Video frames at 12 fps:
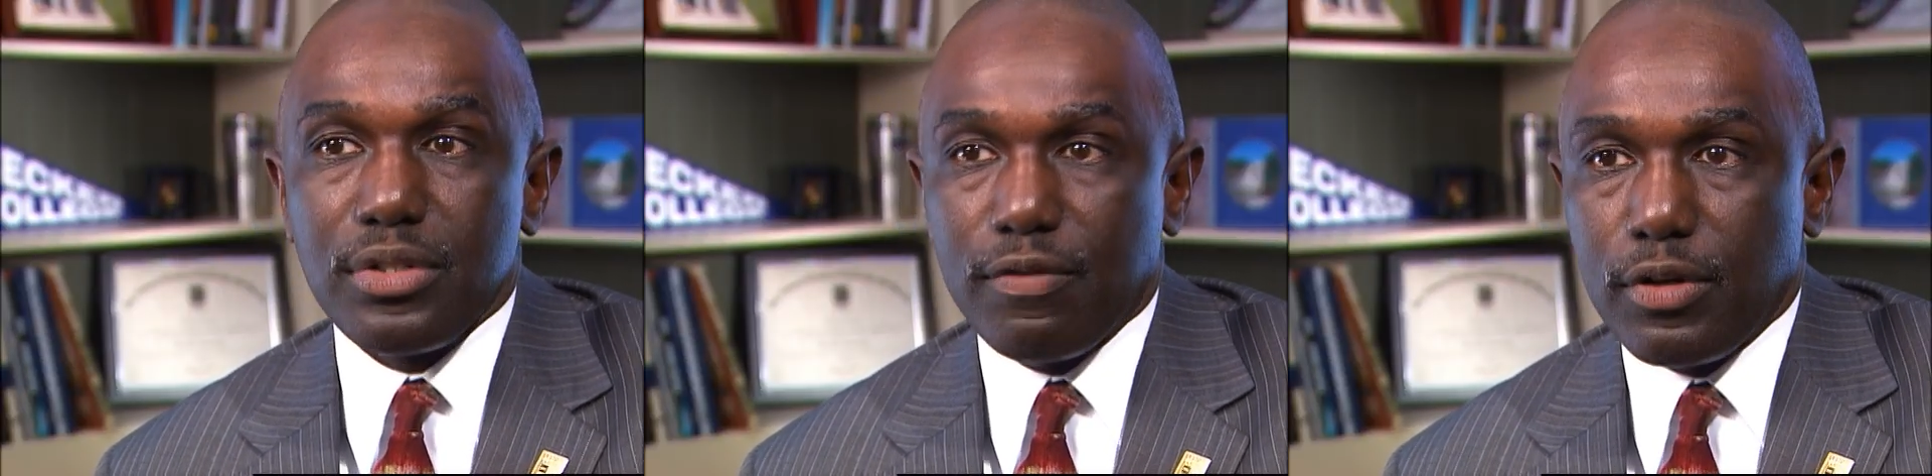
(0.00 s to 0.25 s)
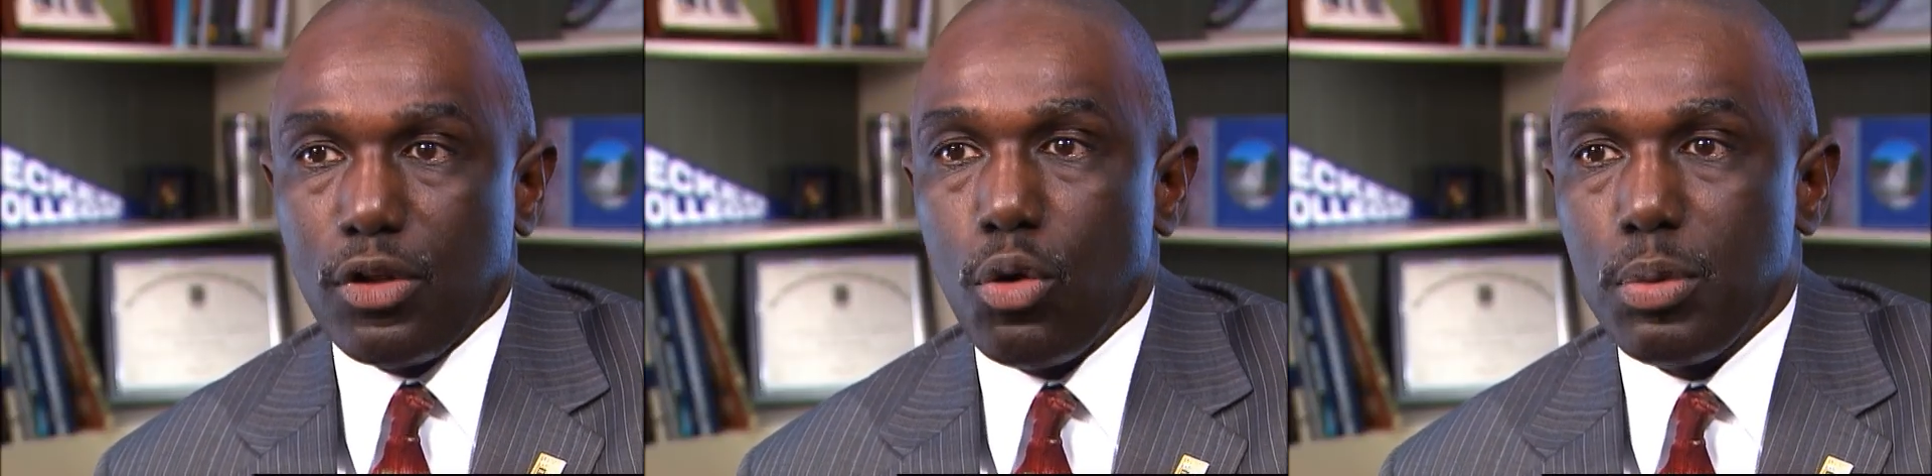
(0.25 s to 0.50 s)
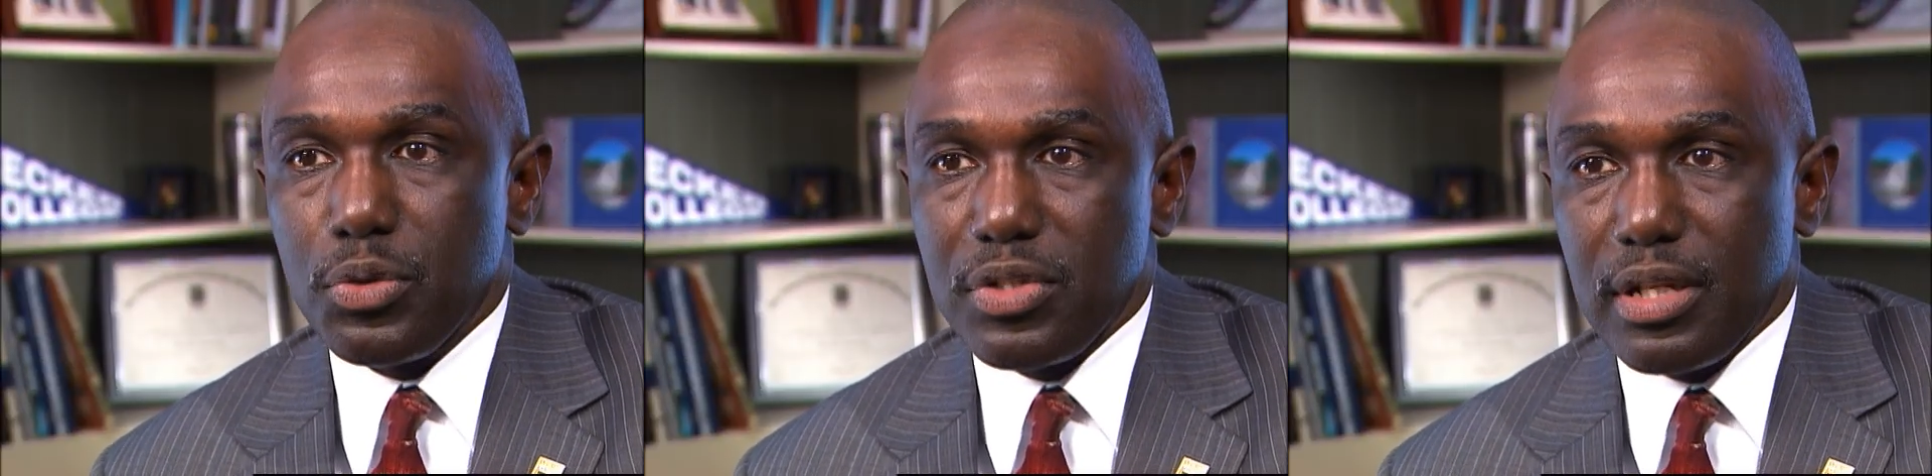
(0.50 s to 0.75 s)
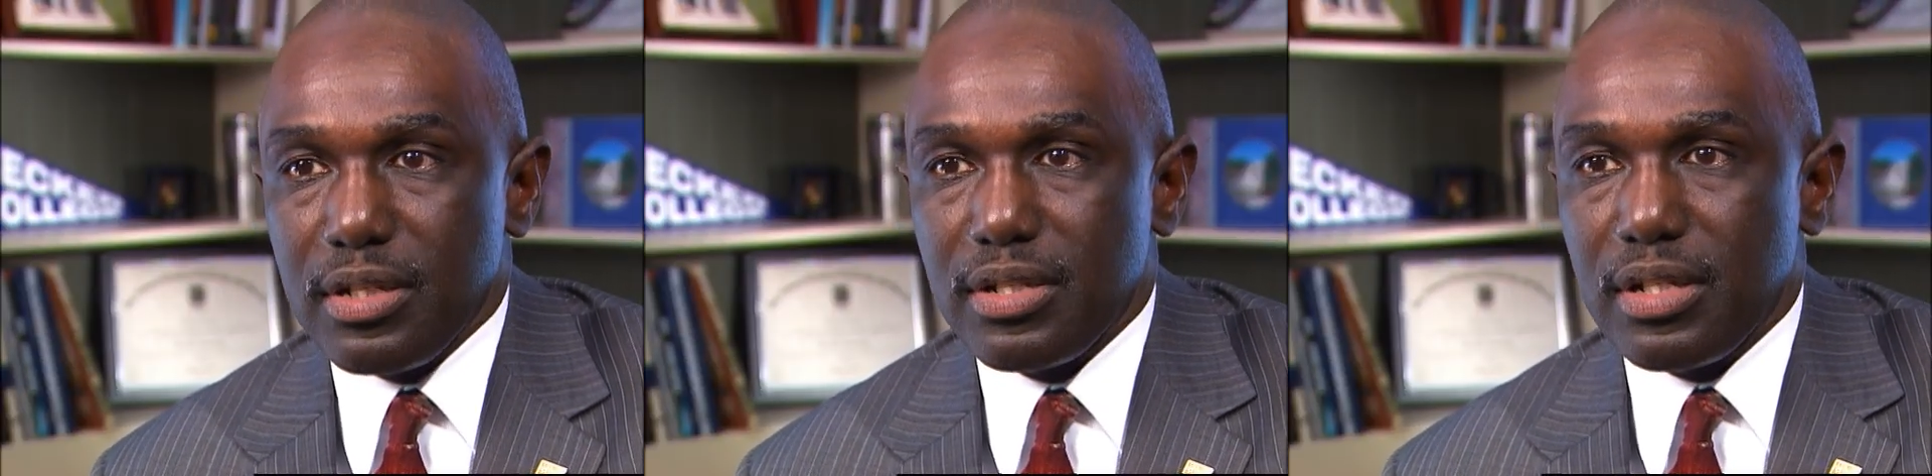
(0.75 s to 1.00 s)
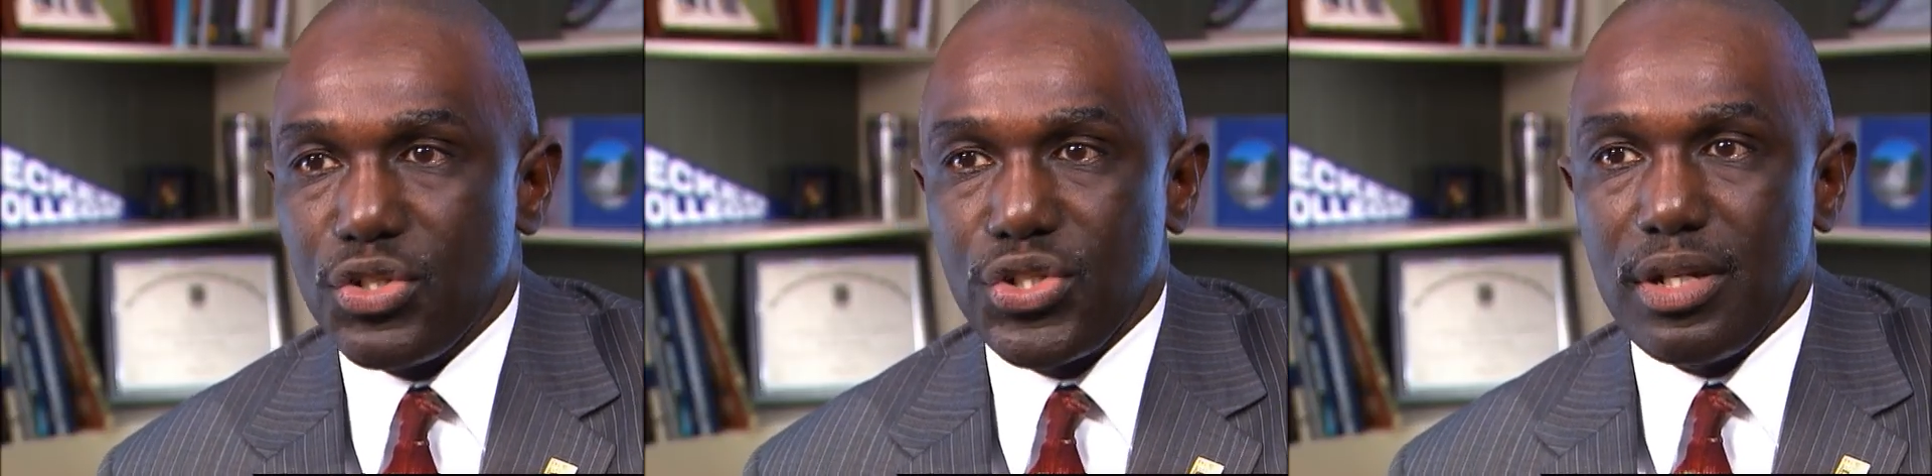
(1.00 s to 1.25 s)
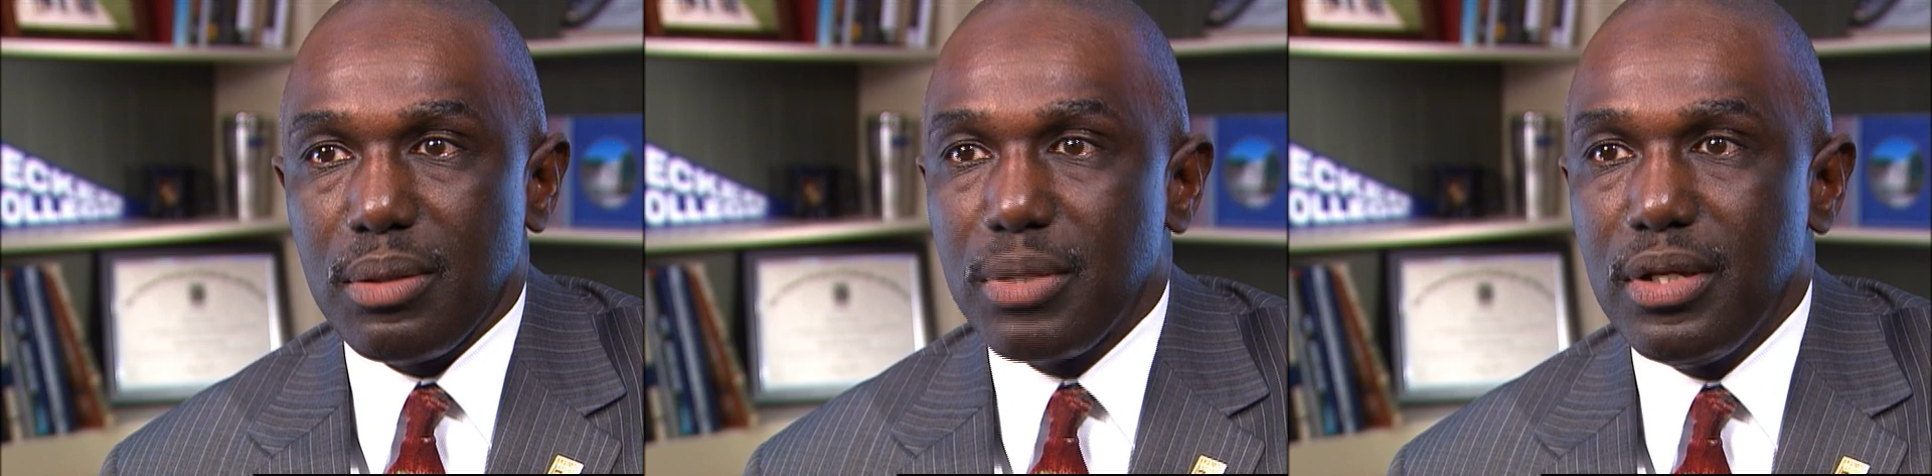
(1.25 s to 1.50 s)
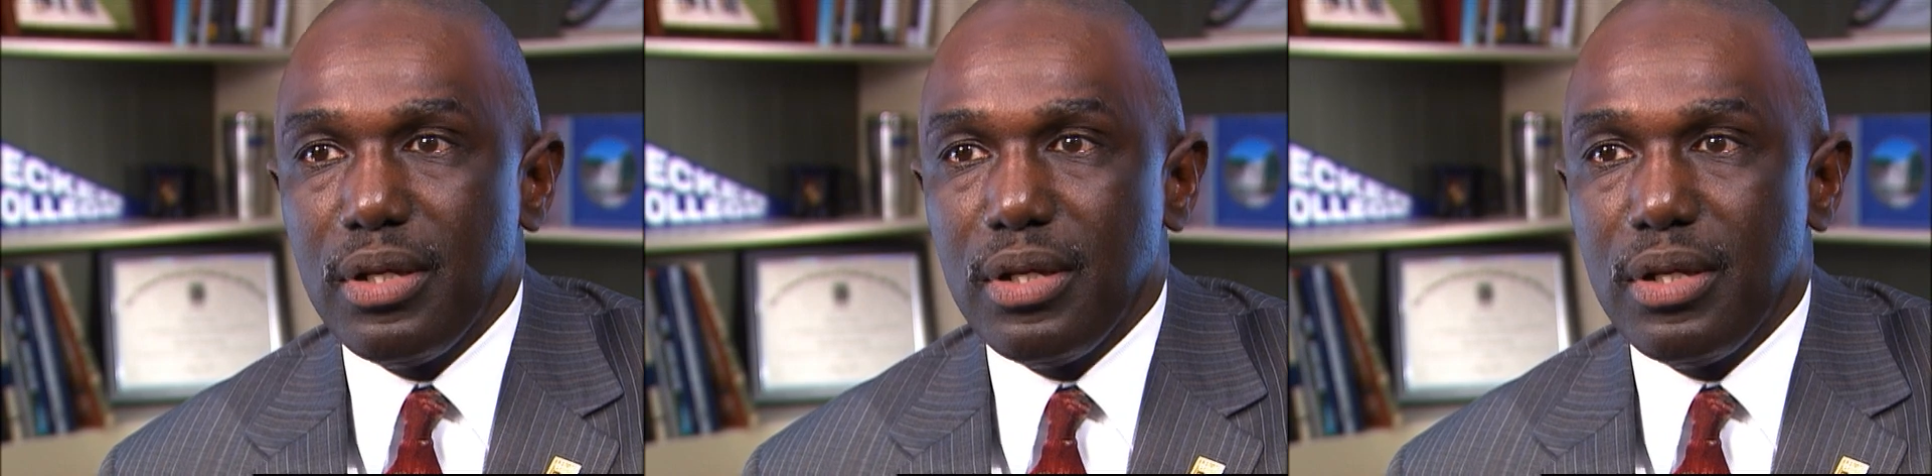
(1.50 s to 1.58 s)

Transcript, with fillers: of global citizenship,